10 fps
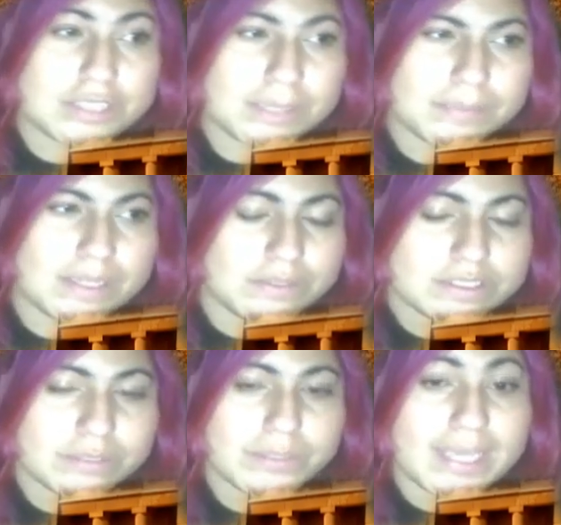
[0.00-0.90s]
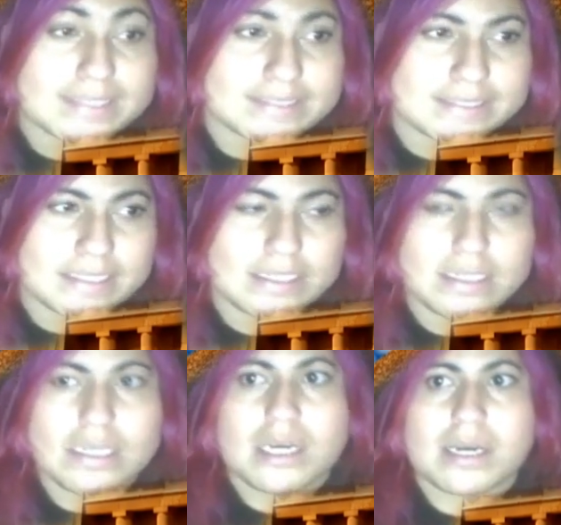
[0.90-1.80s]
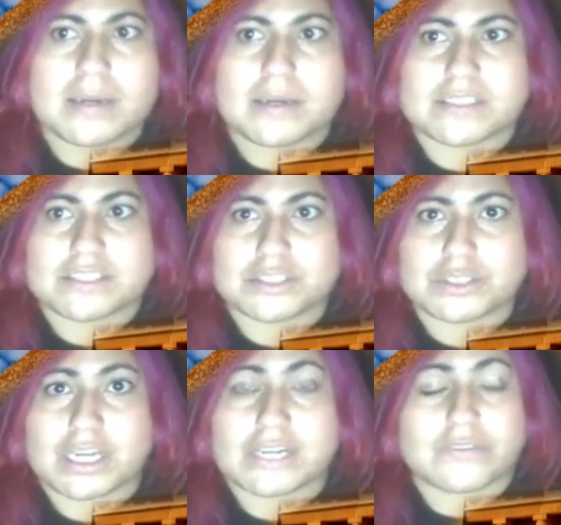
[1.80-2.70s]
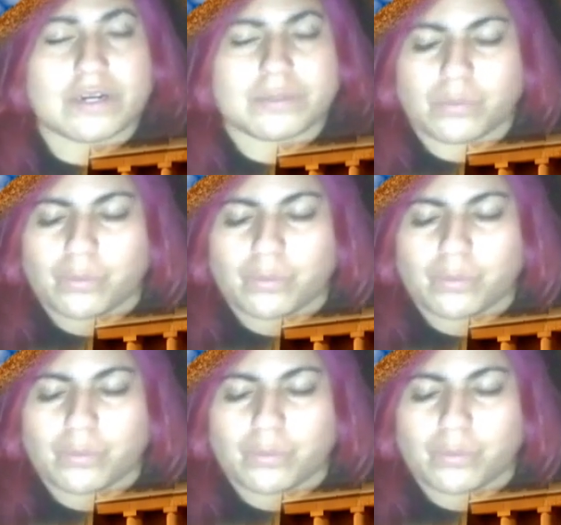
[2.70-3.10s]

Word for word: type of levels that we can't see and a certain kind of um